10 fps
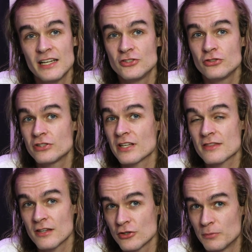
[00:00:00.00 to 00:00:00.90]
is using
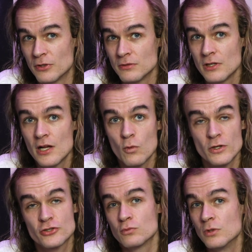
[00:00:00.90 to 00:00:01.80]
Thunderbolt,
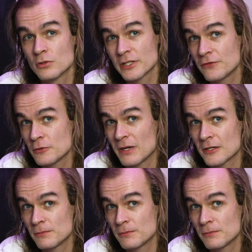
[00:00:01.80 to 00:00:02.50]
which will give you better